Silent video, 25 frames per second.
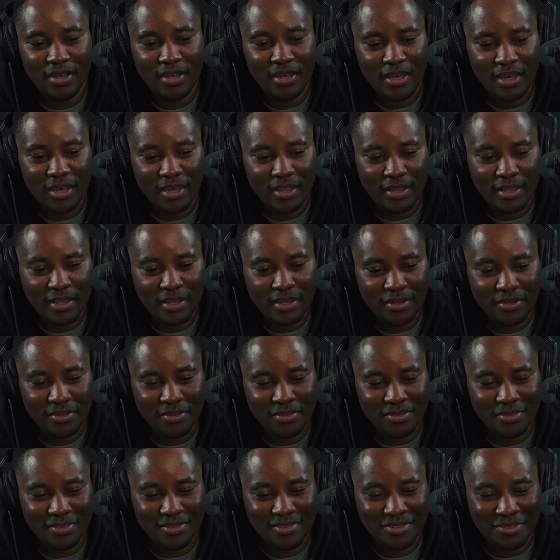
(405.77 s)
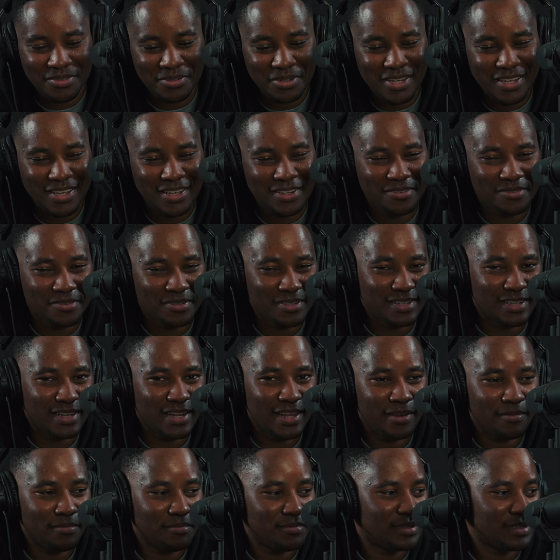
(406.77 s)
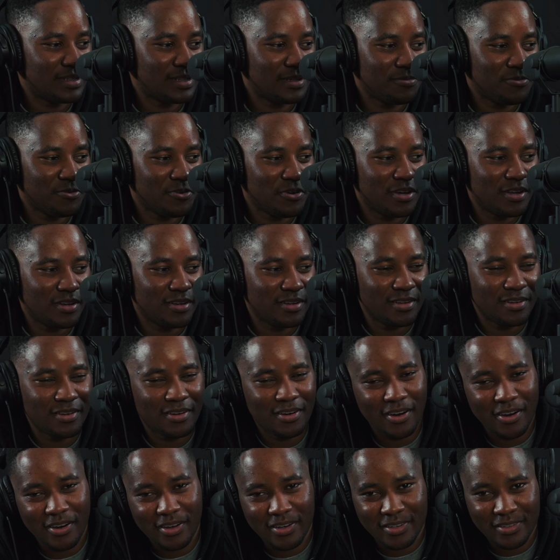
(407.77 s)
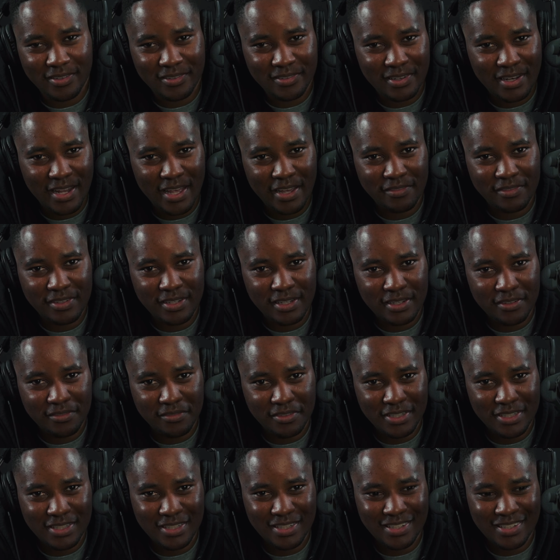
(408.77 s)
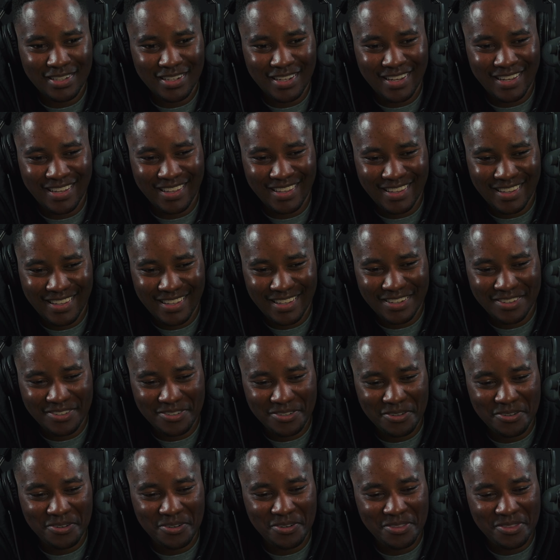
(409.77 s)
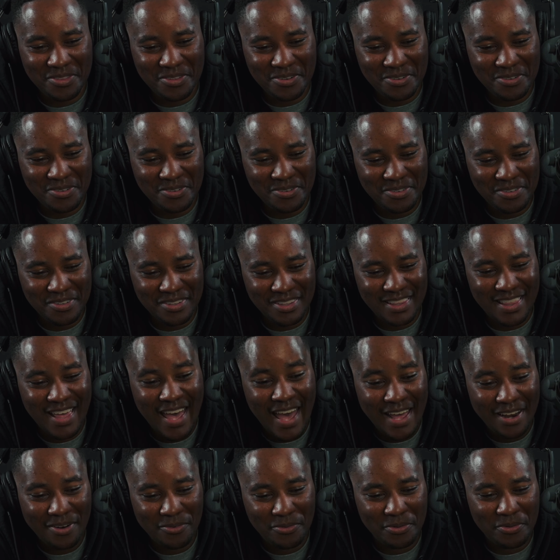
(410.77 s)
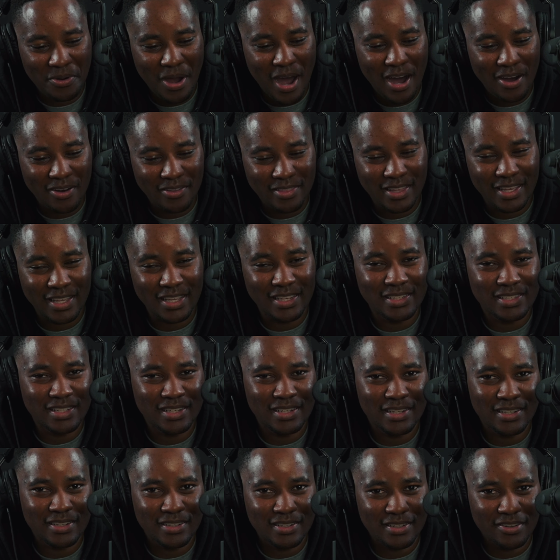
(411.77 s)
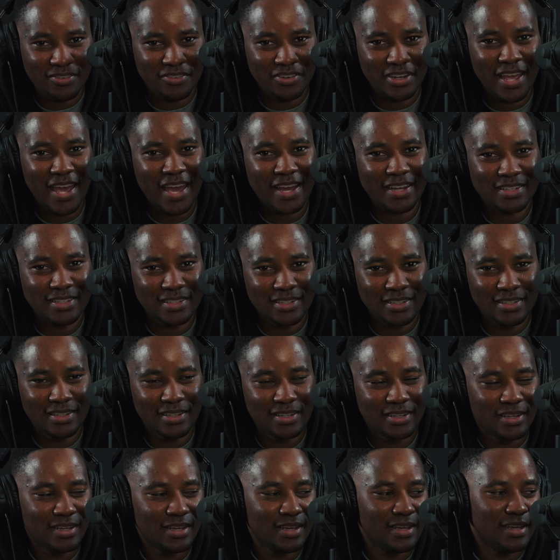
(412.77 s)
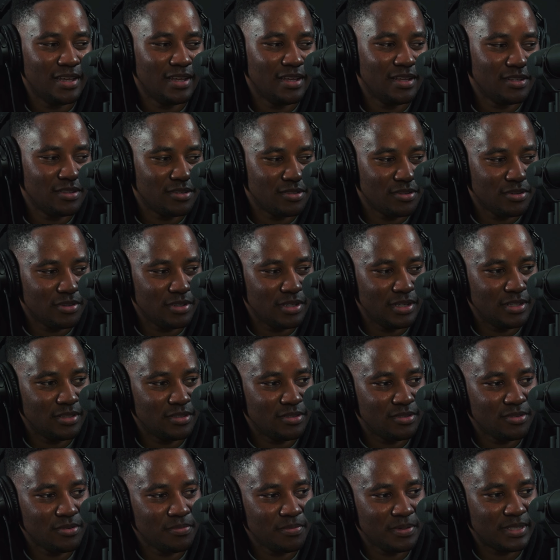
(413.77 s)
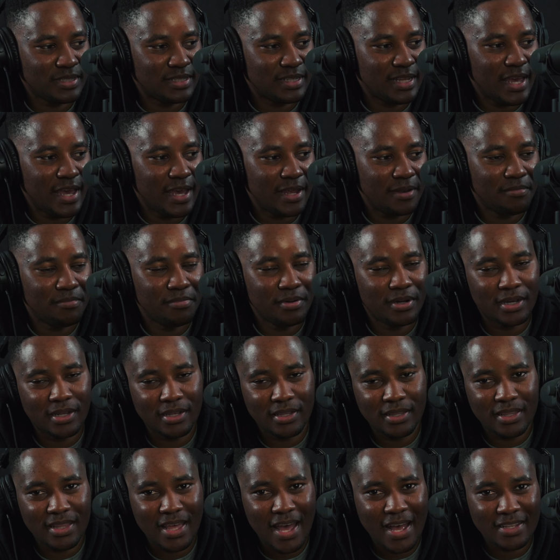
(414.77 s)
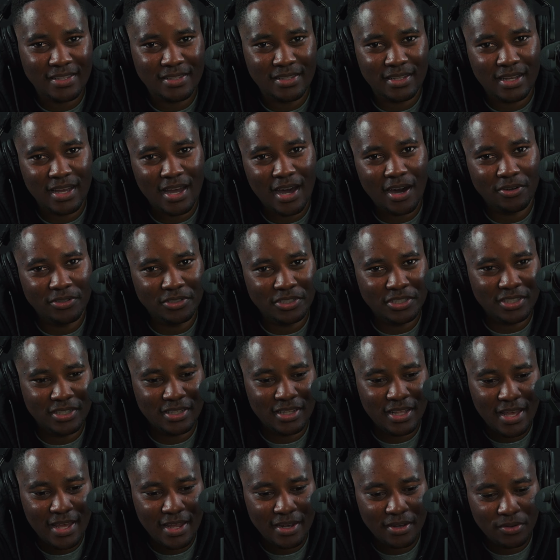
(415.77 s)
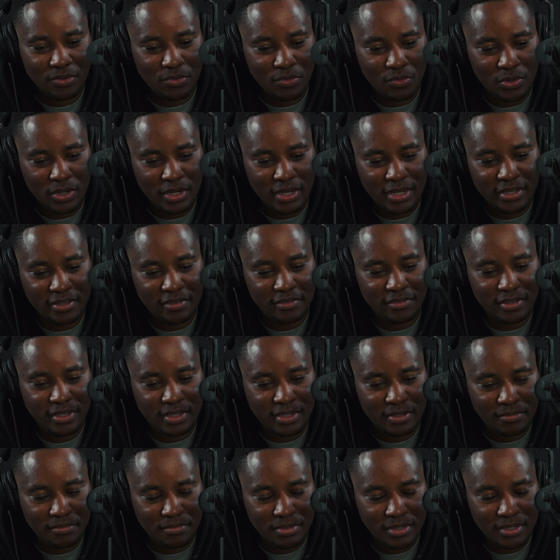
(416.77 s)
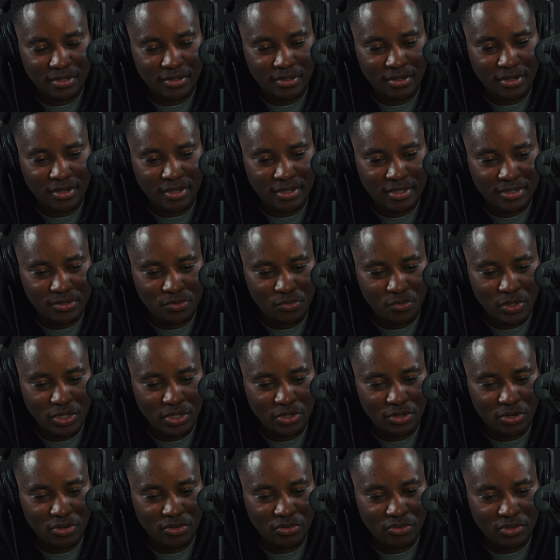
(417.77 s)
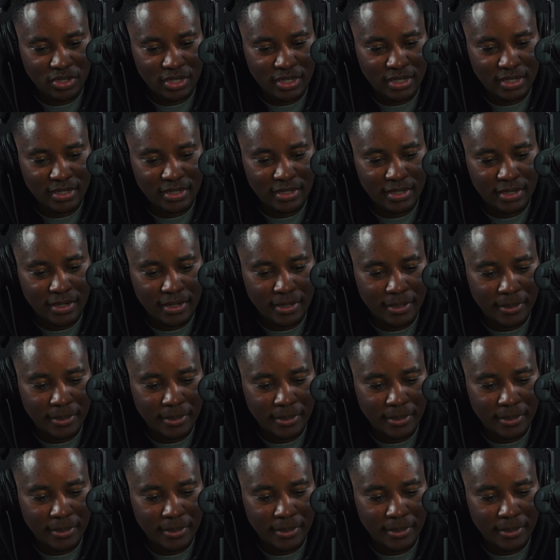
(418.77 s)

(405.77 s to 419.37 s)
and then to get to slap someone on live television, and then to go through that, how the internet reacted. So it's super sad, but that's the culture that we live in, because we don't really